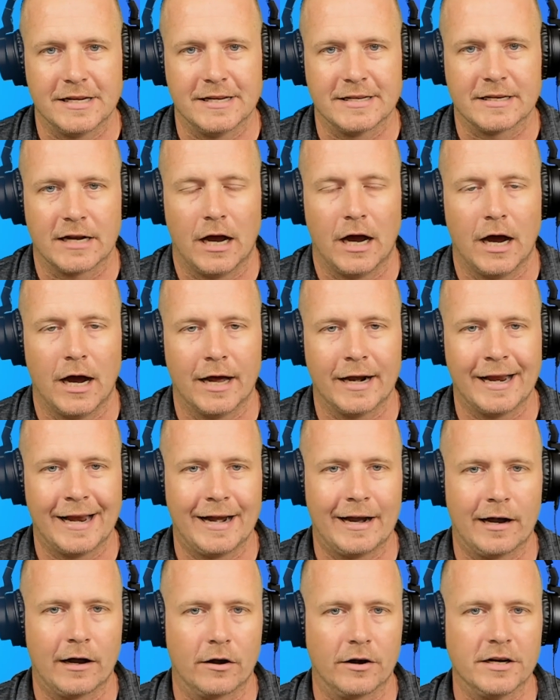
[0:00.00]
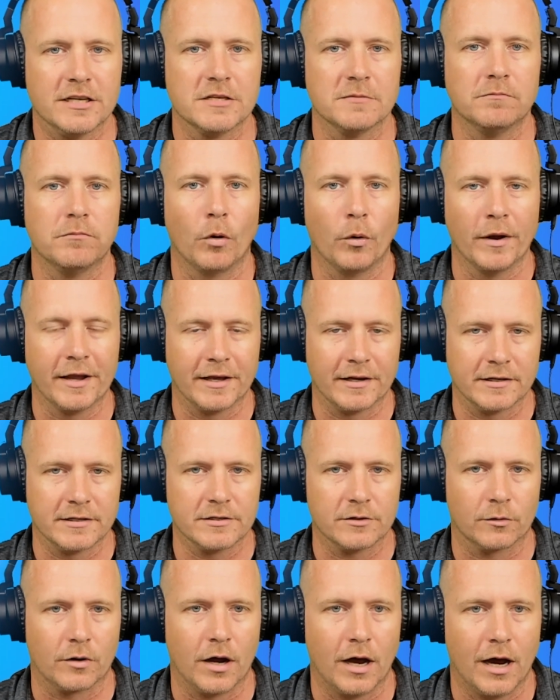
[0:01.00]
is hot air is buoyant
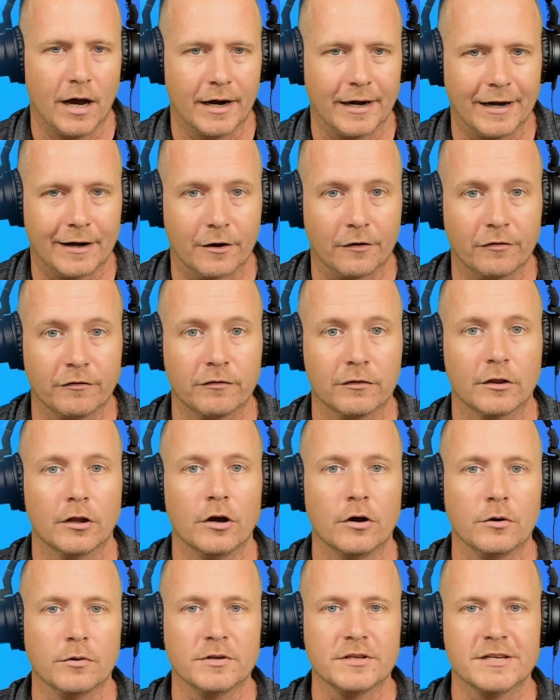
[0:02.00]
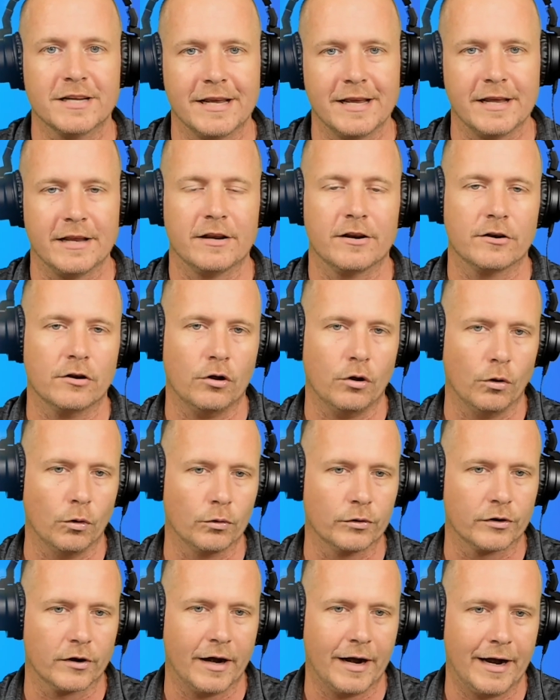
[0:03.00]
or hot air floats in
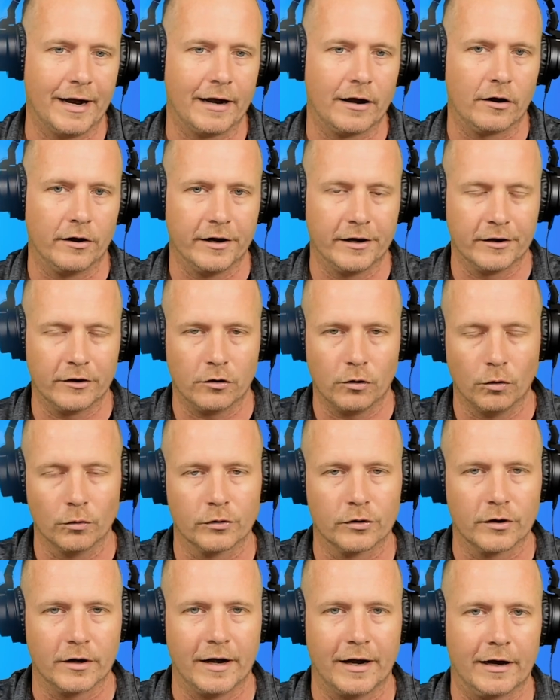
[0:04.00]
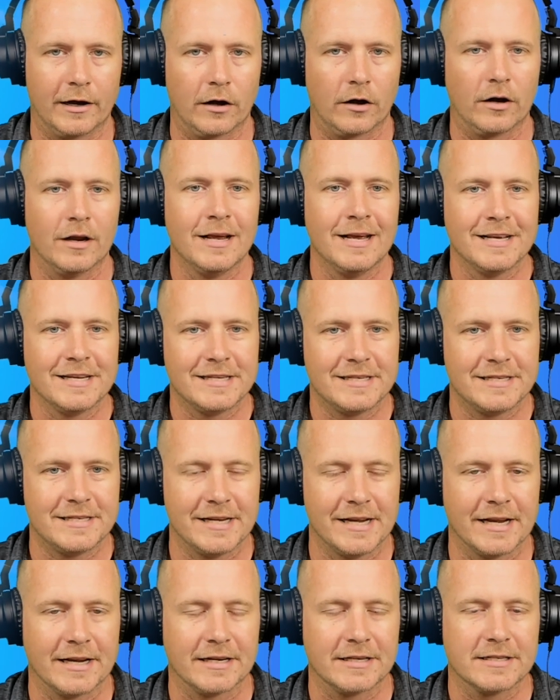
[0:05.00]
colder air, and colder air
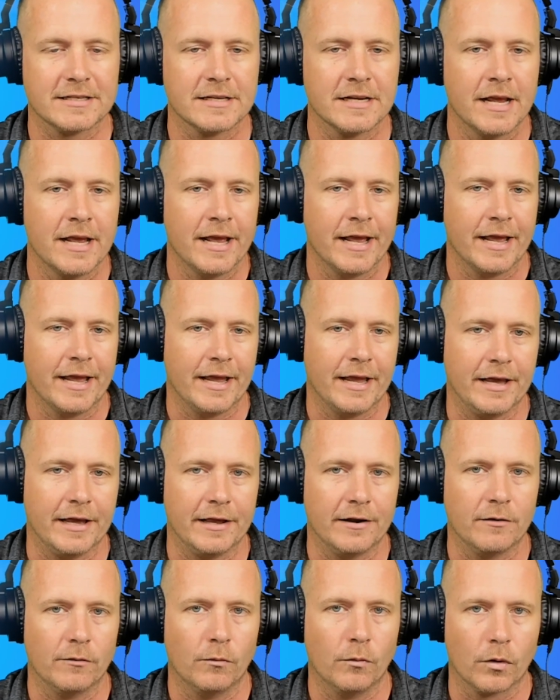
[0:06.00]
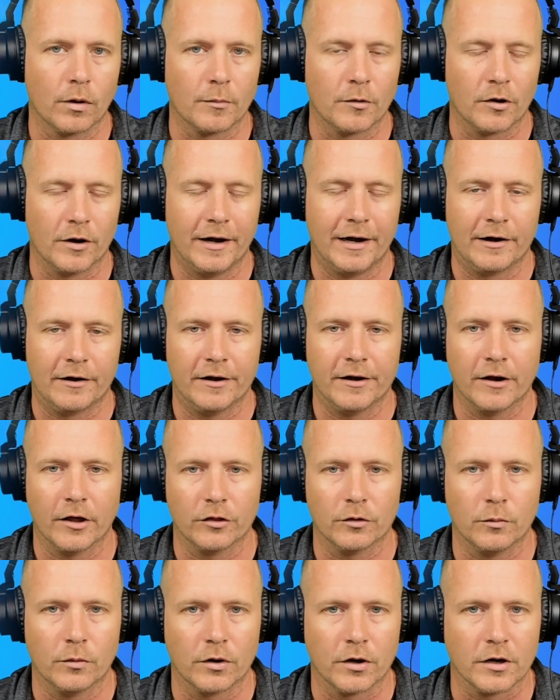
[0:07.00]
sinks in warmer air. In
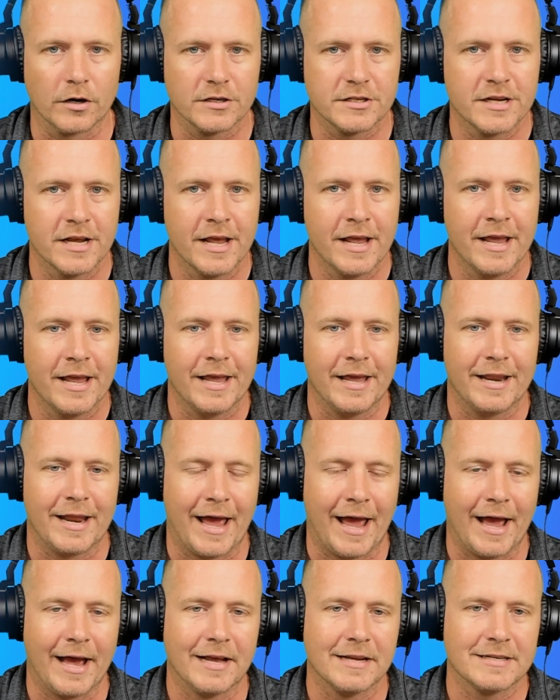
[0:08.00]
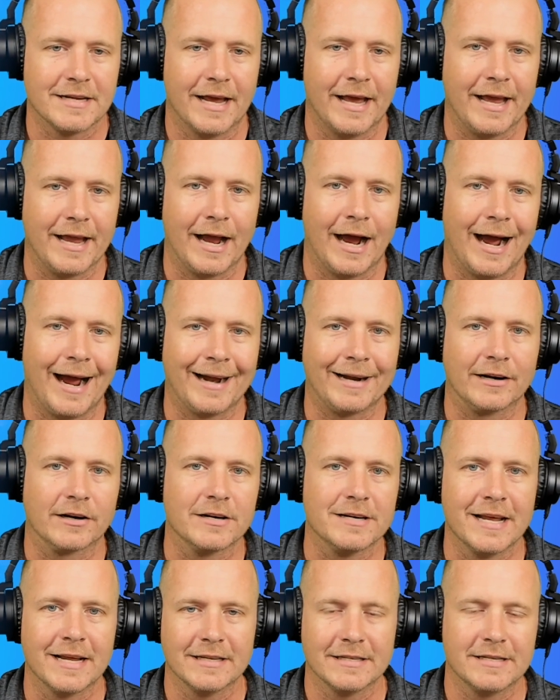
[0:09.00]
other words, it has a higher
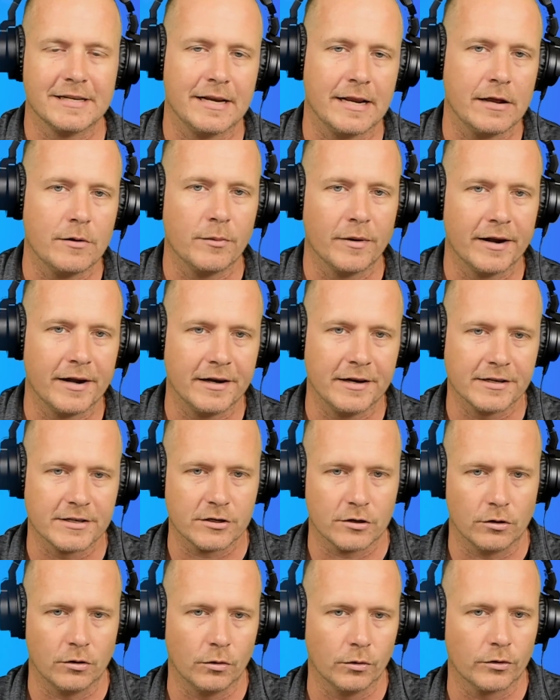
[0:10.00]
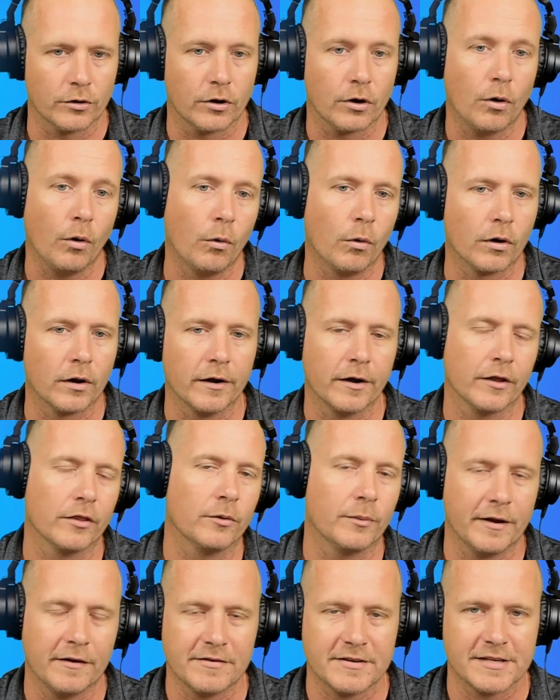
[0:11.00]
density when it is colder, or another
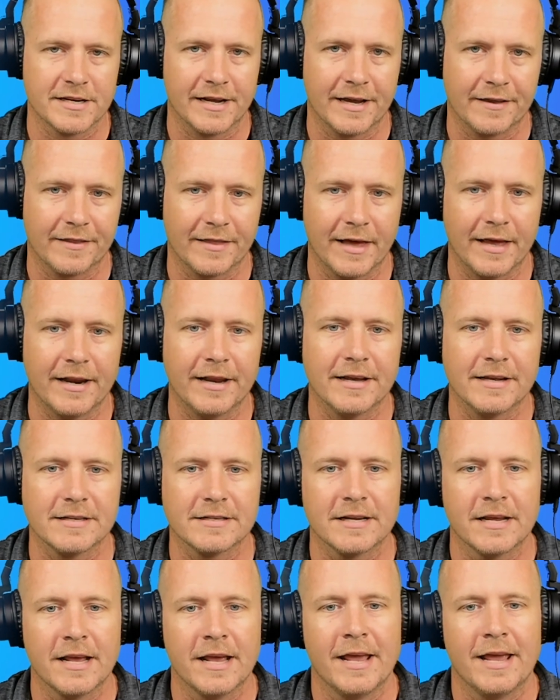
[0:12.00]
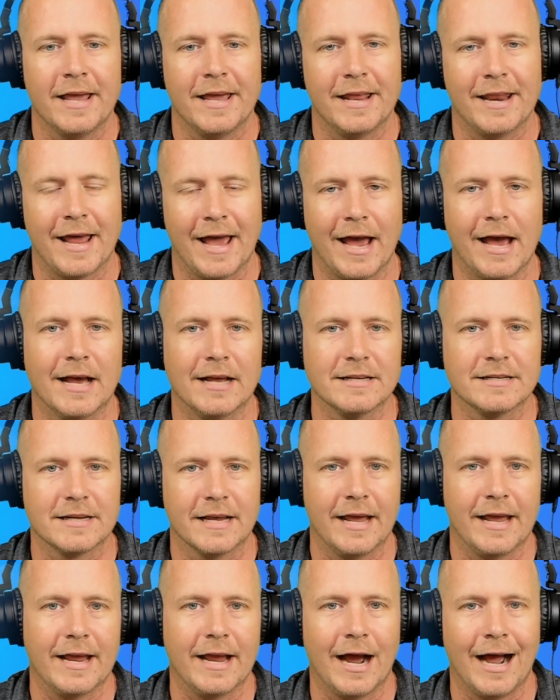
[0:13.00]
way of saying that is it has
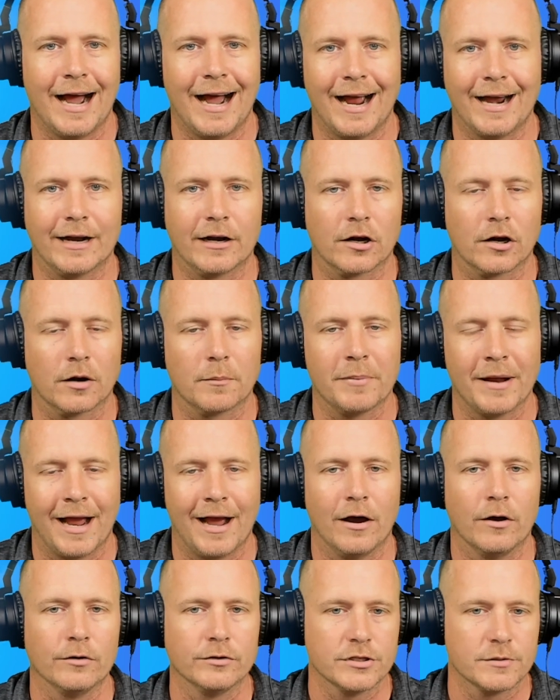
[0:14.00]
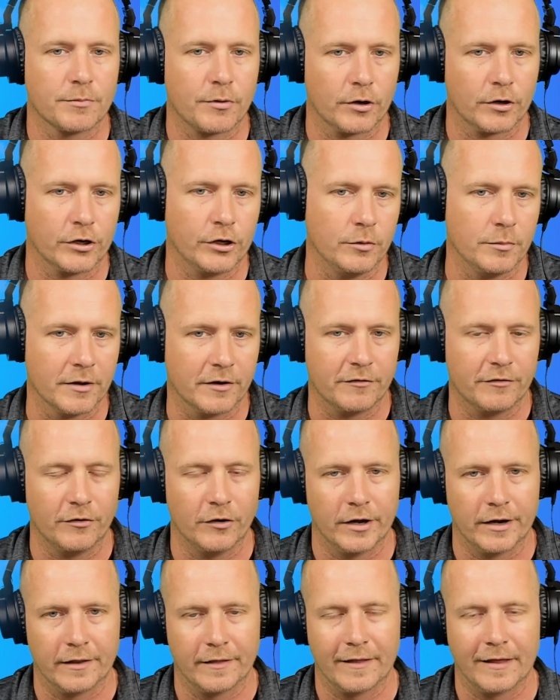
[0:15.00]
a higher pounds per cubic
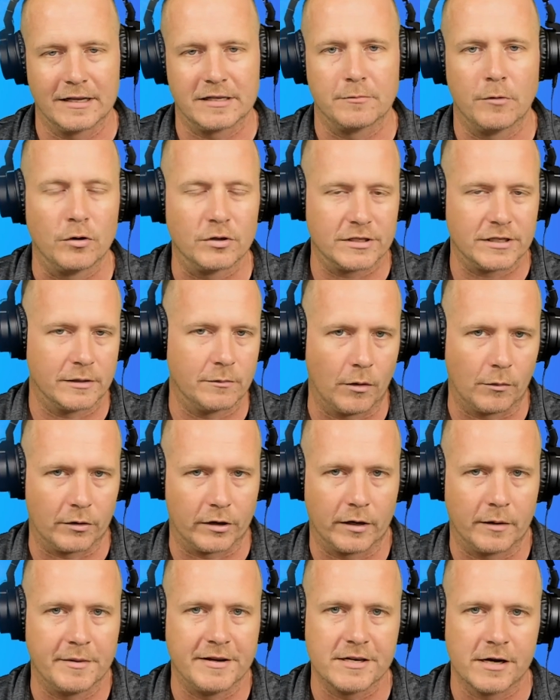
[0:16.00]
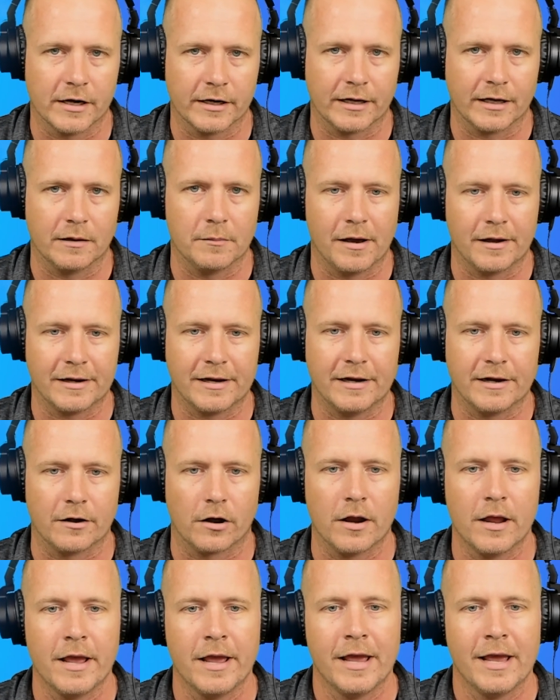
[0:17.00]
foot. And that's mostly what we're going to be talking about
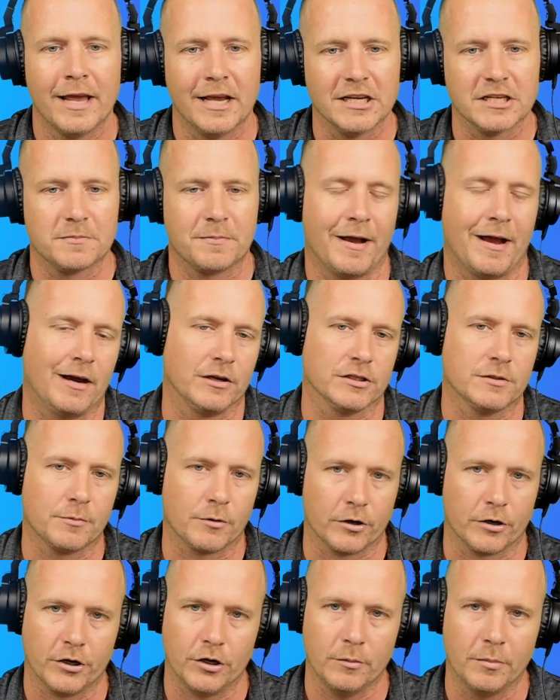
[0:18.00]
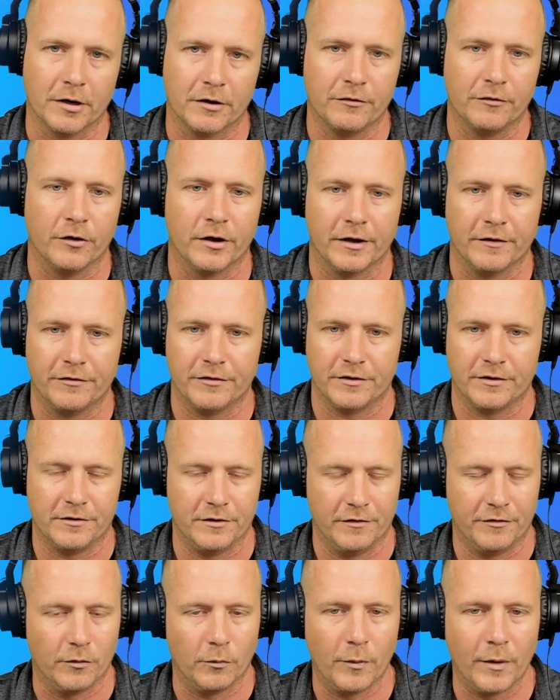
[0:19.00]
here is pounds per cubic foot. If,
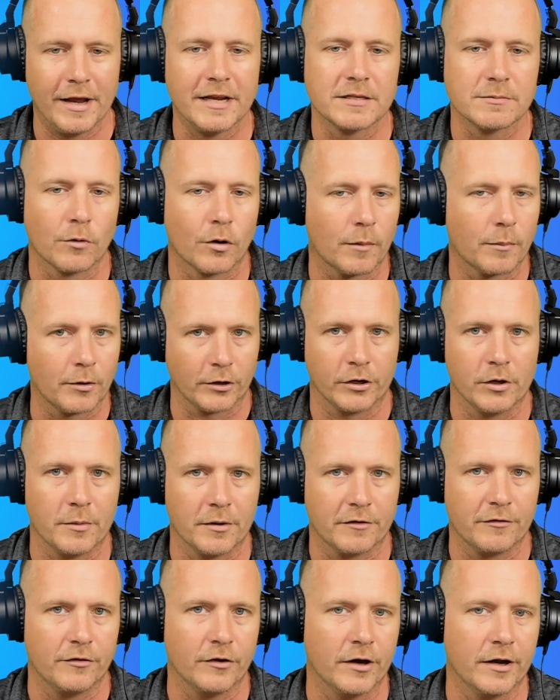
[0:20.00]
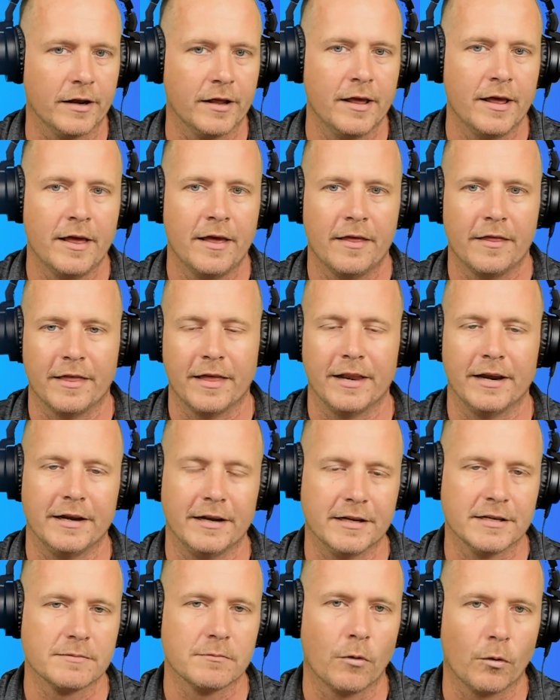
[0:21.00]
if it weighs more per cubic foot, then it
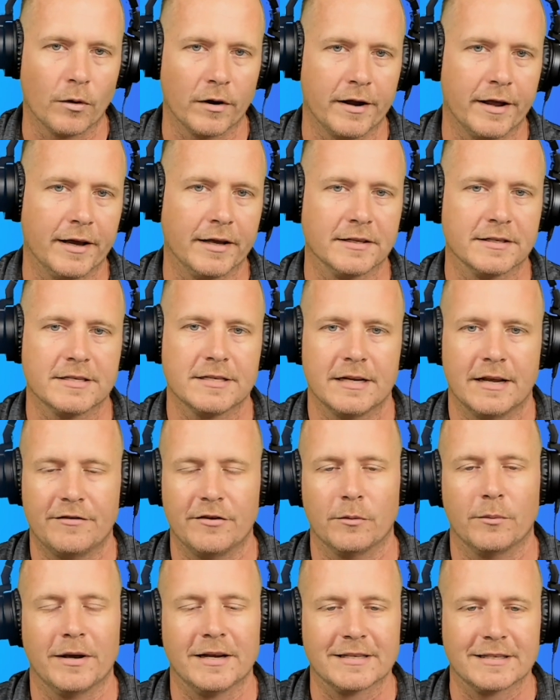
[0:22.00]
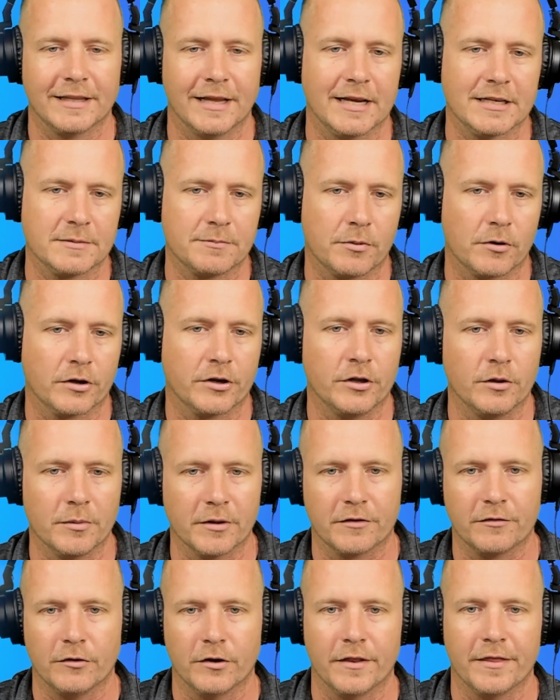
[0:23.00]
is more dense. If it weighs less per
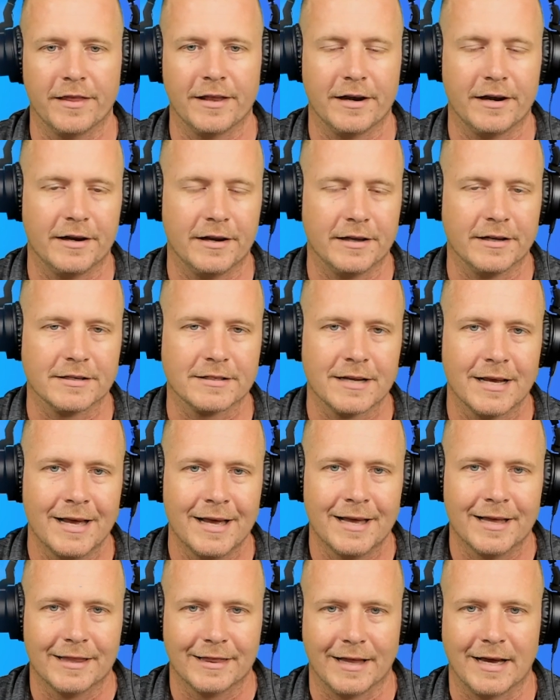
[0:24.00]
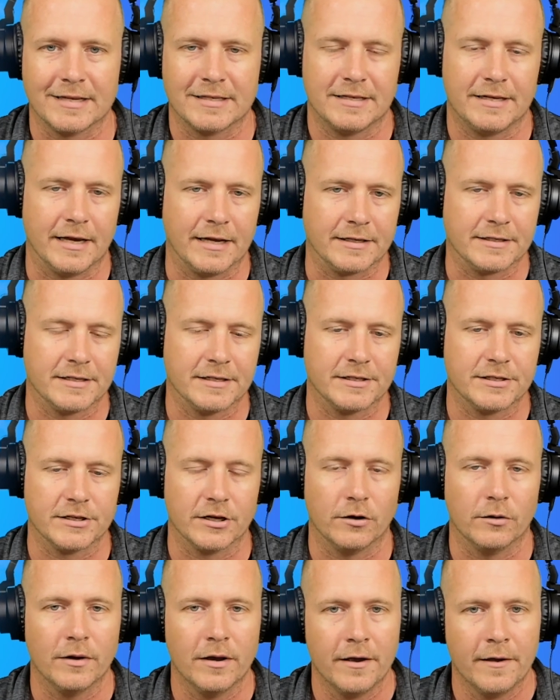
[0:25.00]
cubic foot, then it is less dense. And
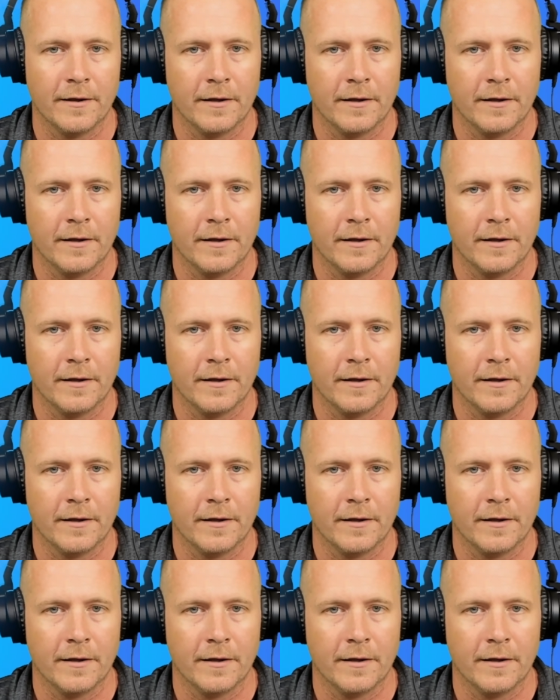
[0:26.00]
so